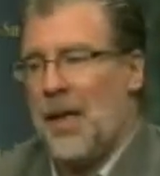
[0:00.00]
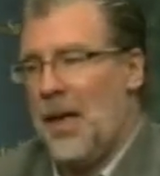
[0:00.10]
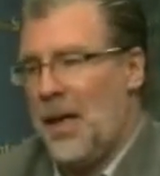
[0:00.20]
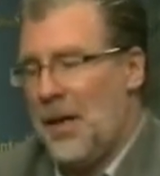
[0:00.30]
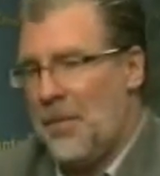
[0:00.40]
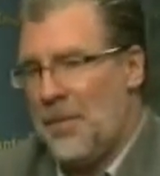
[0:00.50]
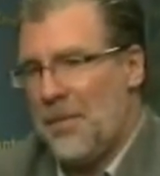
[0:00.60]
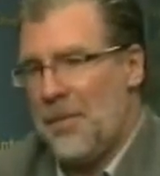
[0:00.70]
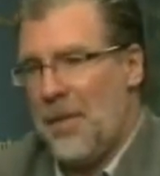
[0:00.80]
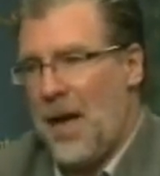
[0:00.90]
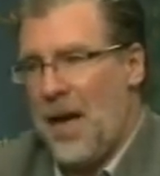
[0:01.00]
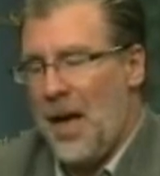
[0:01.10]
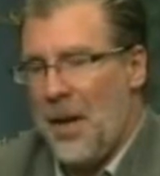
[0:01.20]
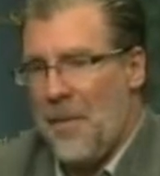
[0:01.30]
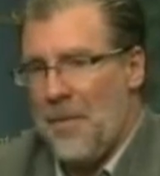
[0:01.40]

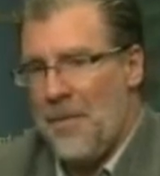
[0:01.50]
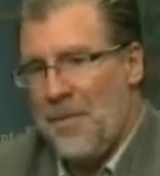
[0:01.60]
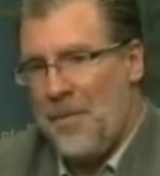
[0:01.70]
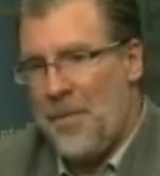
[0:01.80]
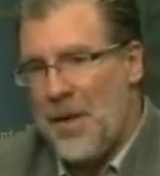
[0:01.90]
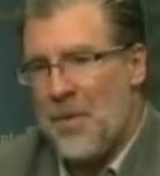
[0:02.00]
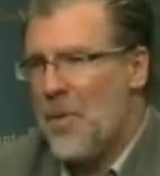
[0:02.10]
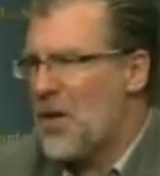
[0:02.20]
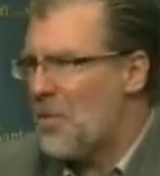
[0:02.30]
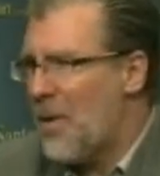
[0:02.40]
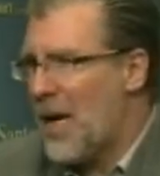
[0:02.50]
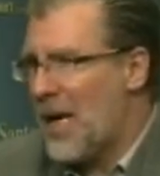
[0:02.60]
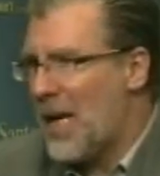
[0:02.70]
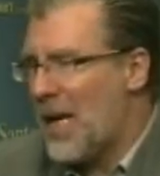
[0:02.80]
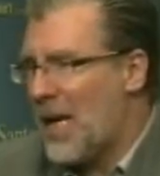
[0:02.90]
This much
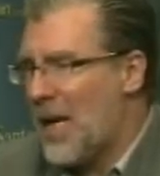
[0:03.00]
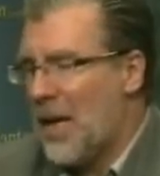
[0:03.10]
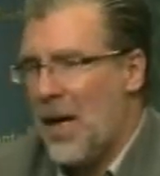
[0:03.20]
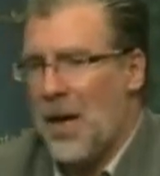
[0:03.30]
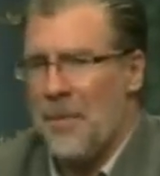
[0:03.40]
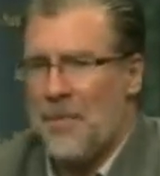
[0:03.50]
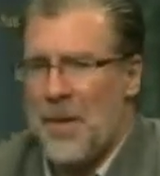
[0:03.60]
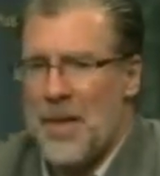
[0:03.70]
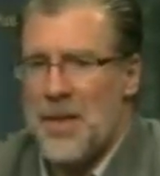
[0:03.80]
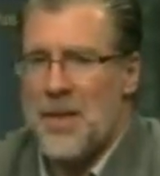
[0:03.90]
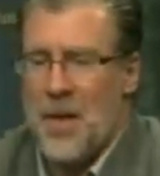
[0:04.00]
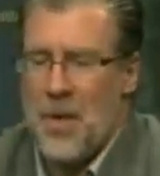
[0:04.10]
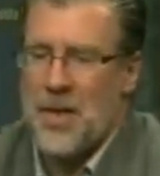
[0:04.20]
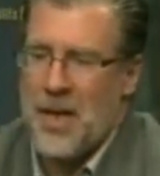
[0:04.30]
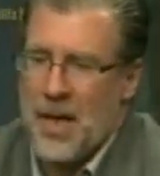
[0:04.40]
money, because in some
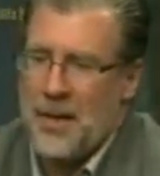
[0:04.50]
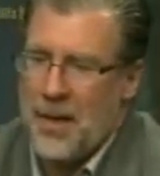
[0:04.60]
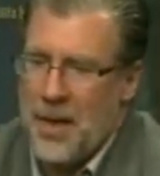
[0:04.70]
ways, it